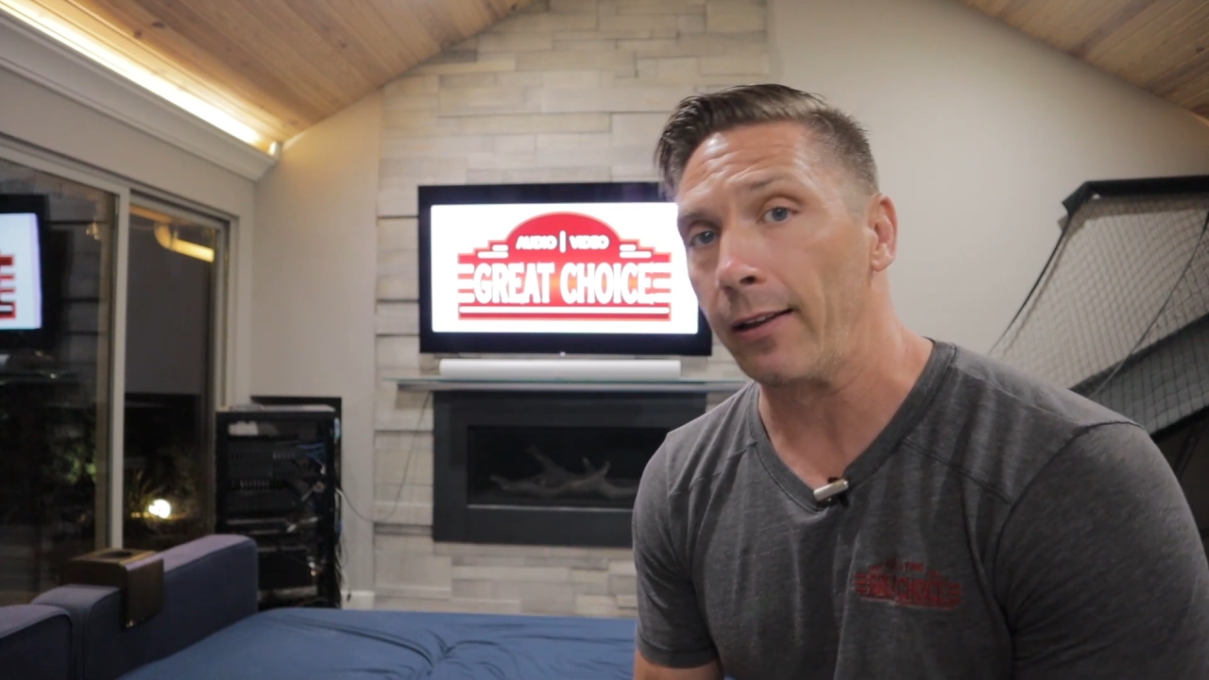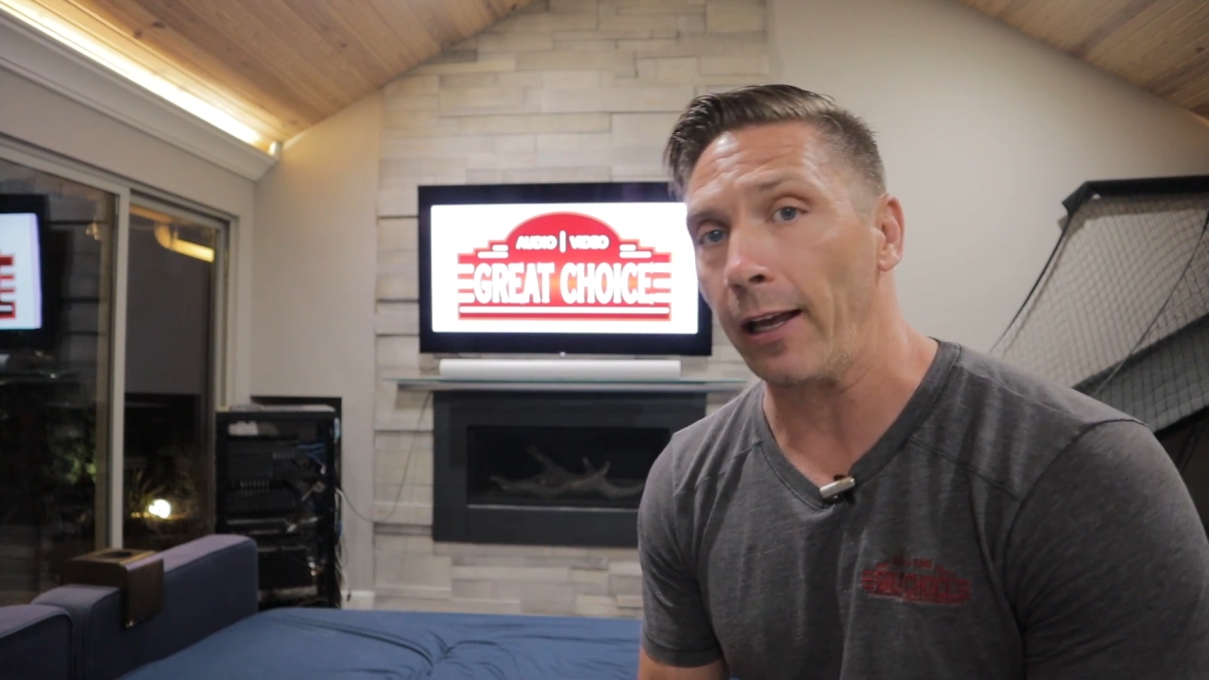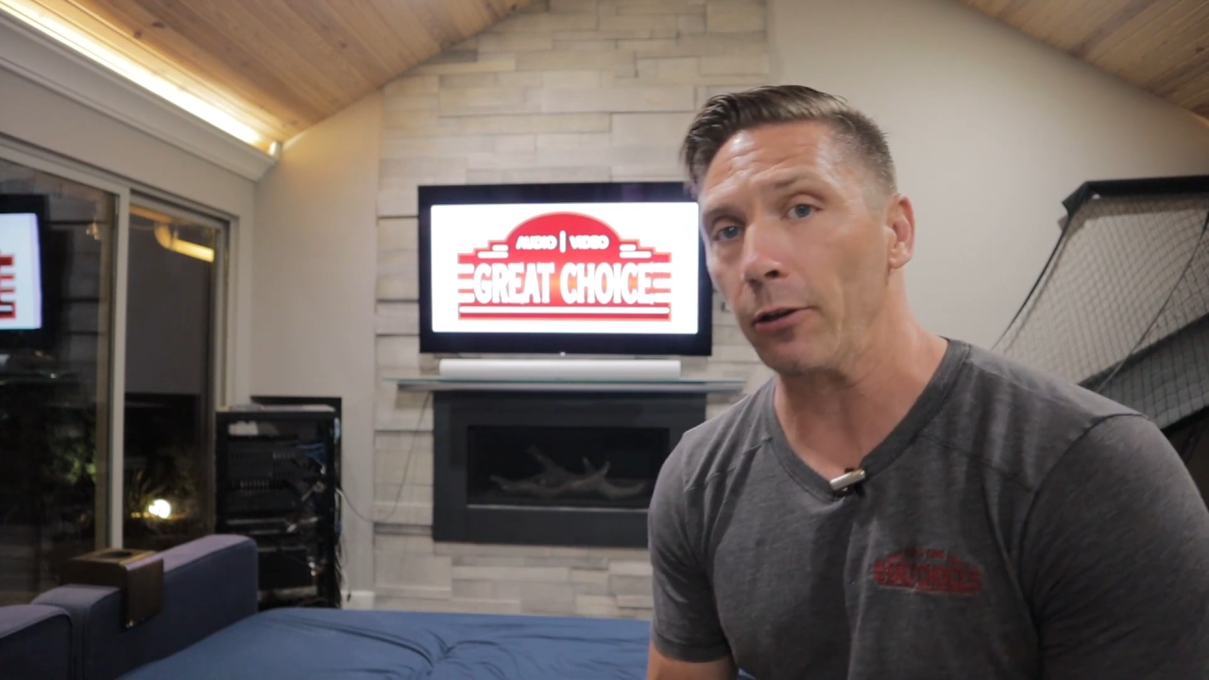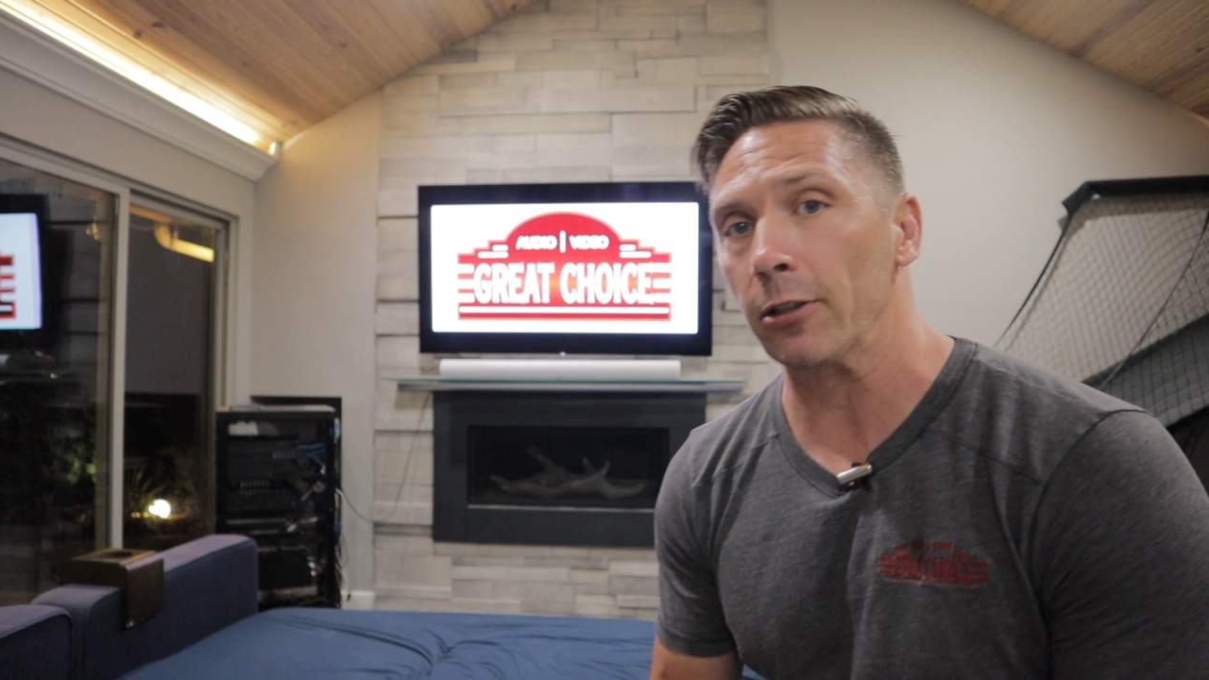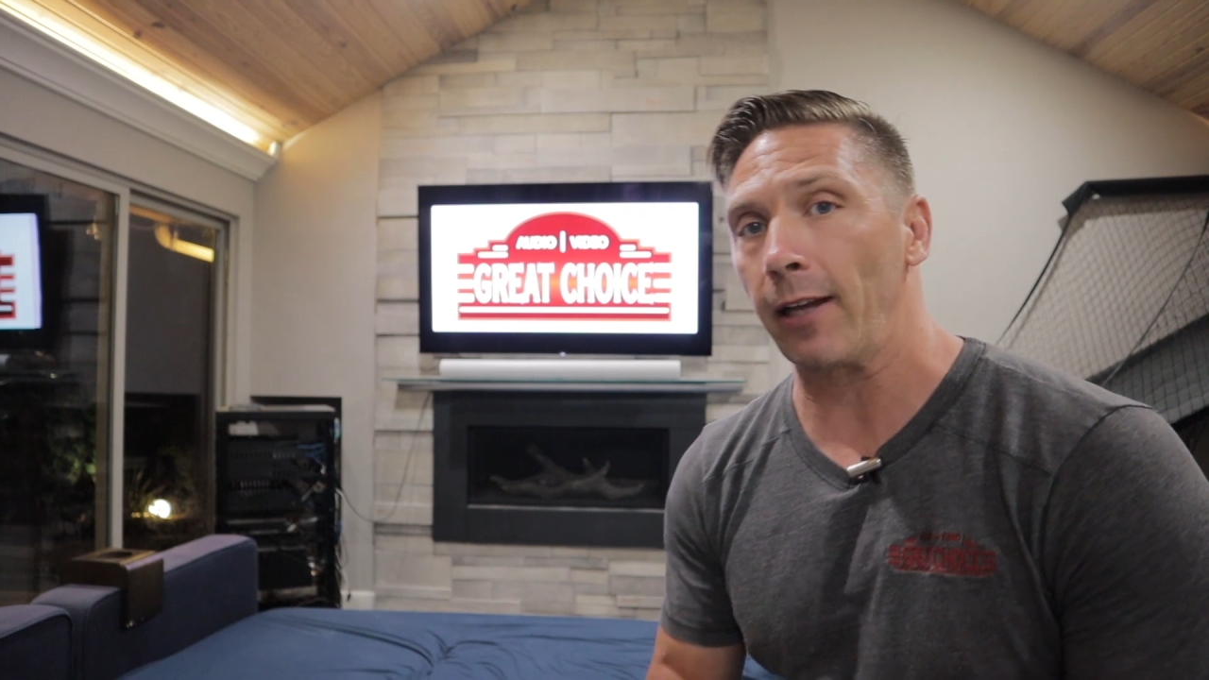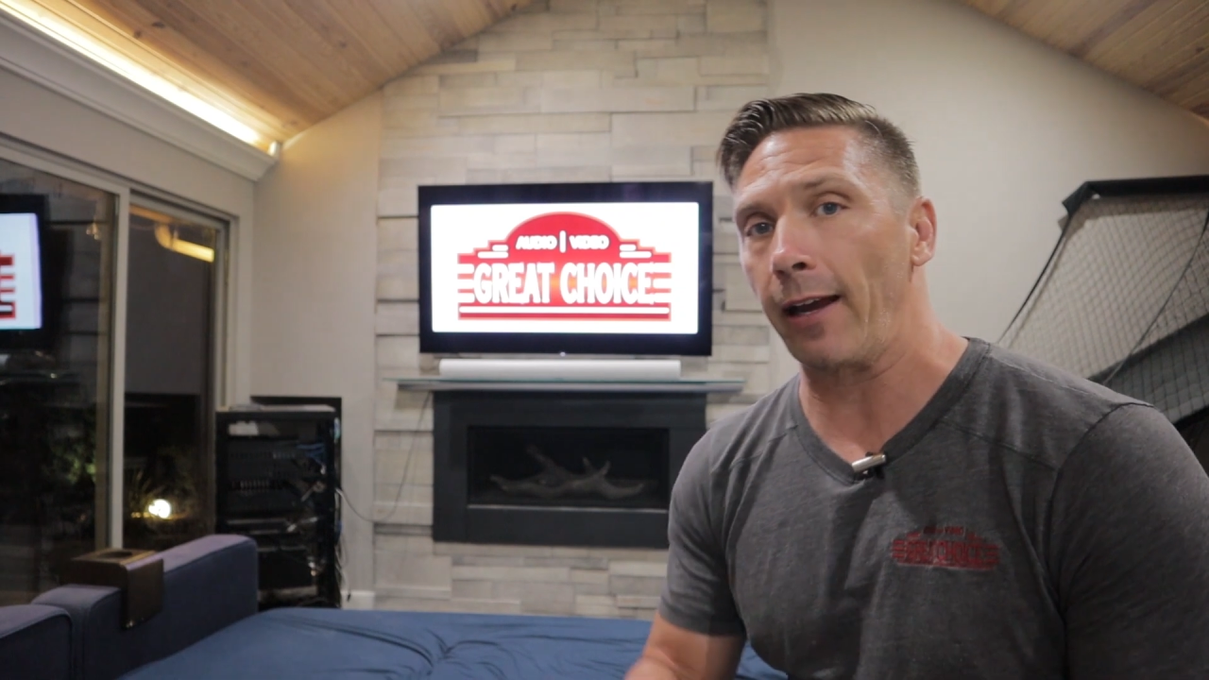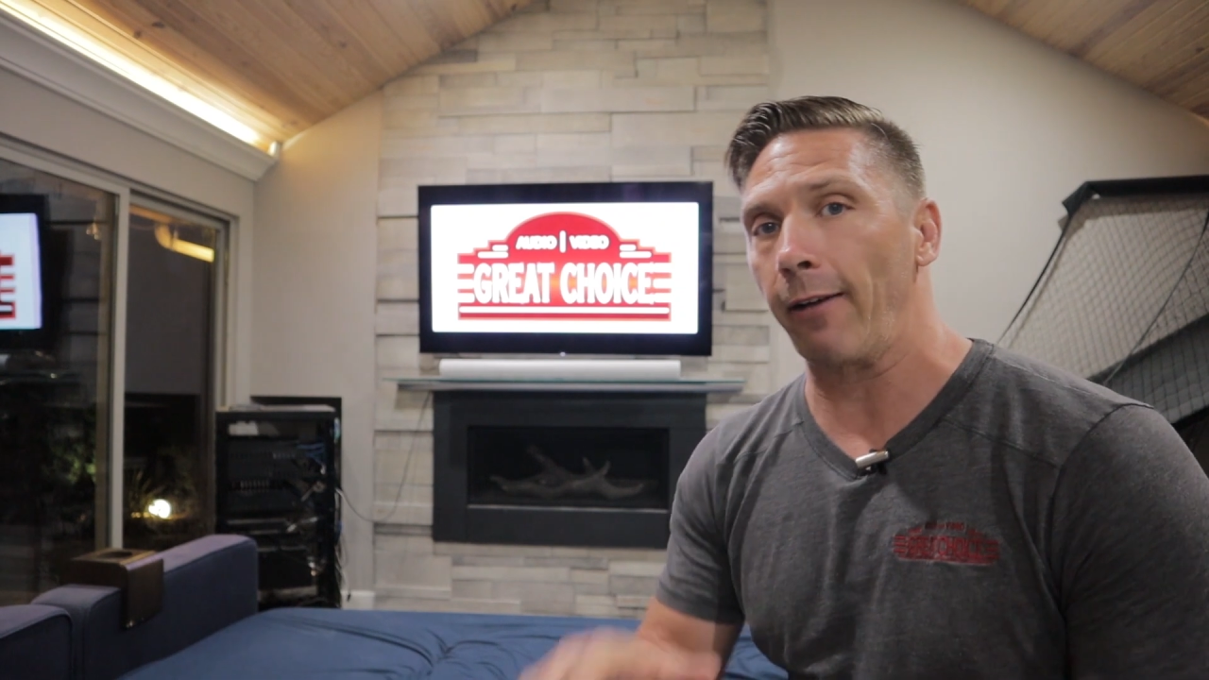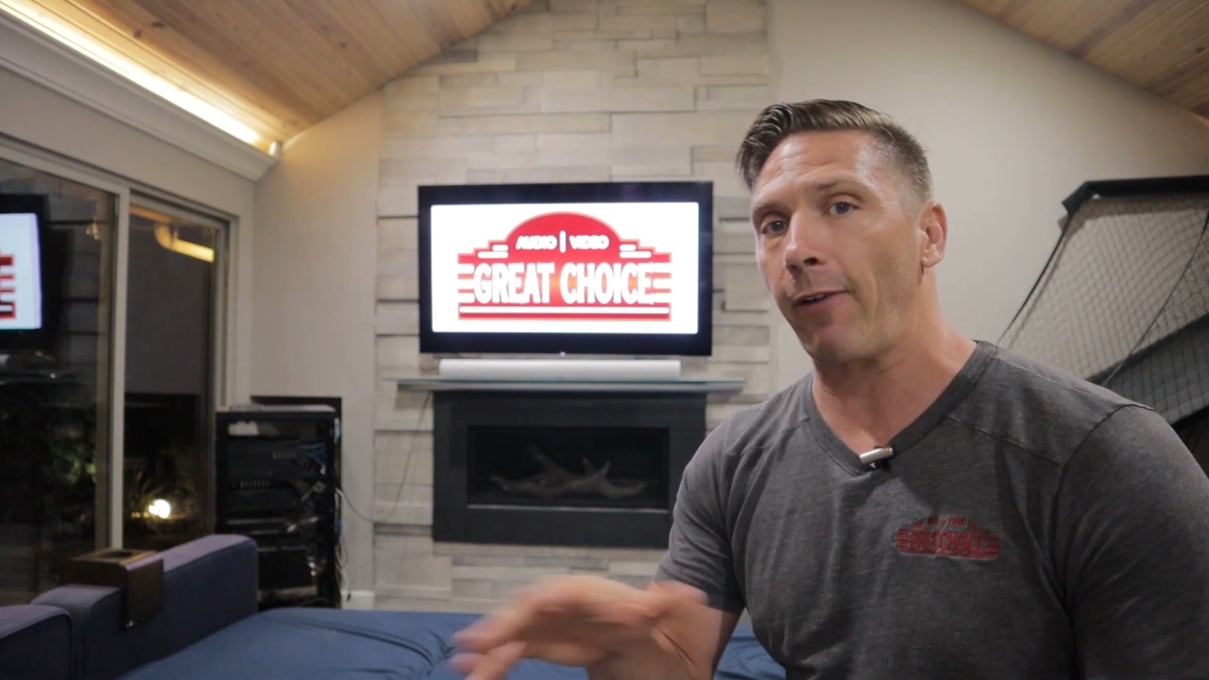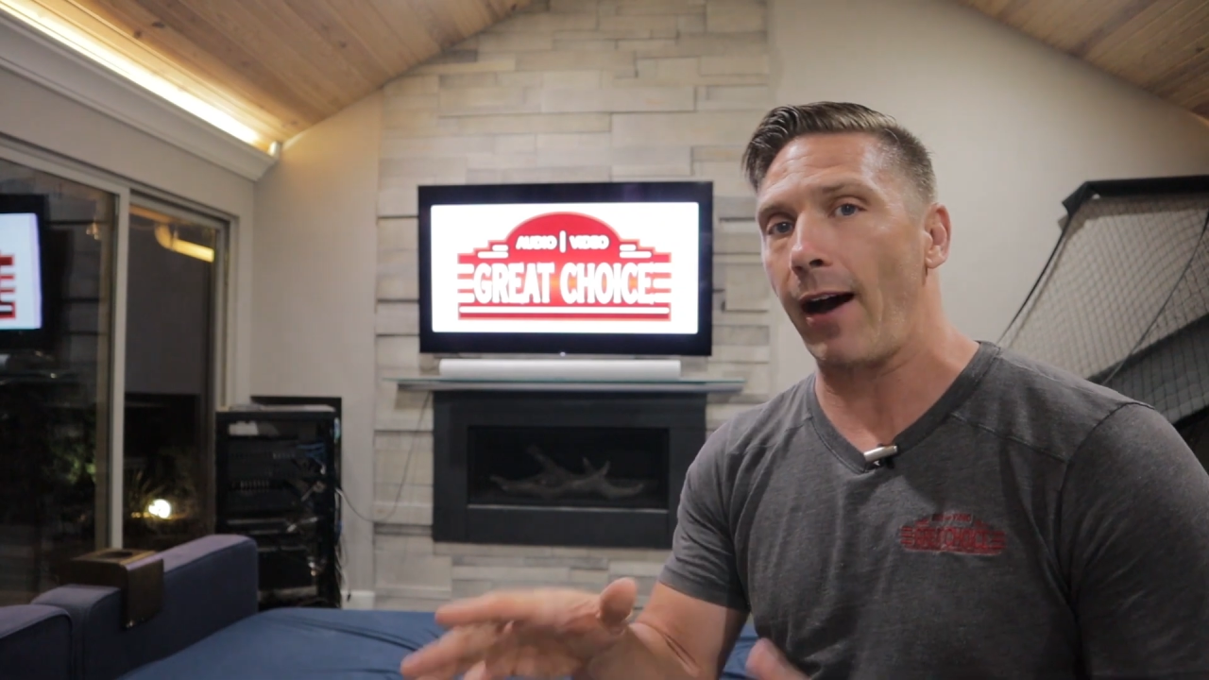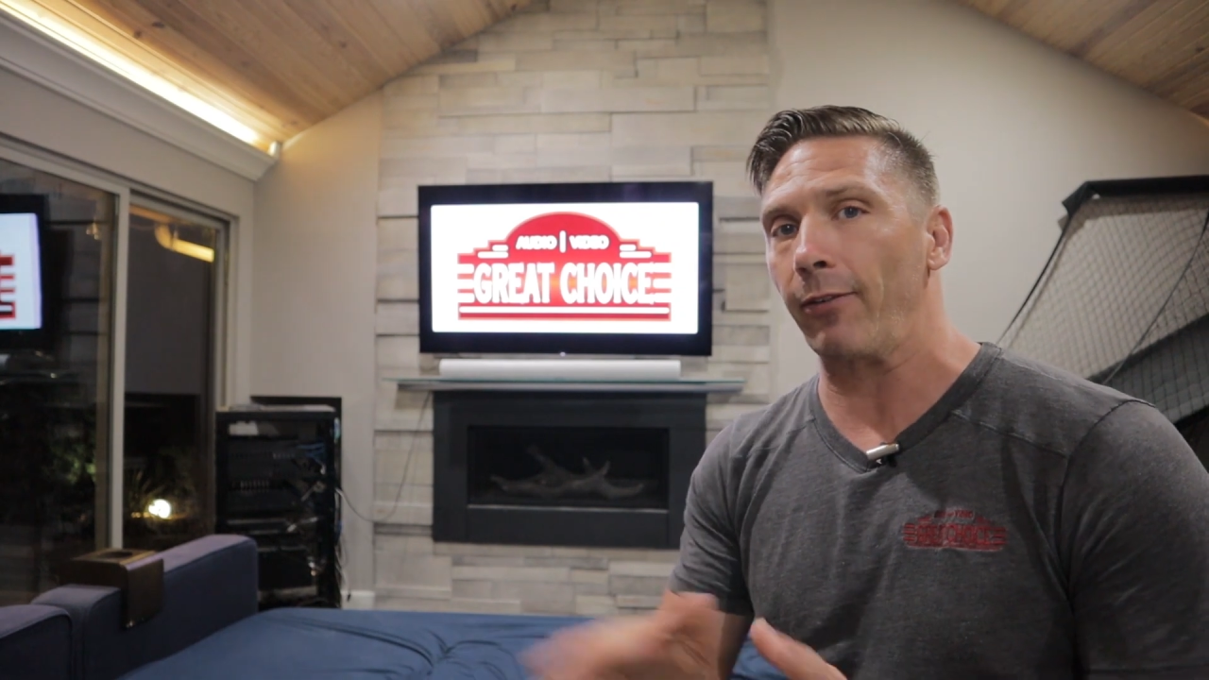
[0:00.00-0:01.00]
that you stay
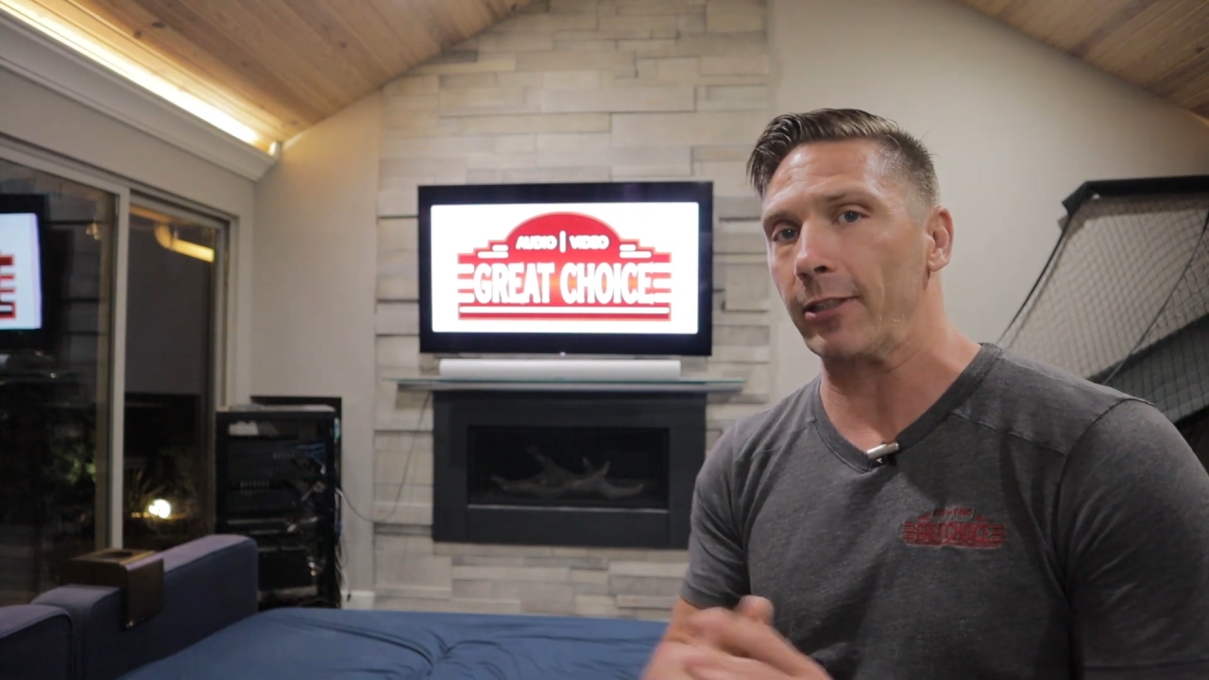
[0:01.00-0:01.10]
5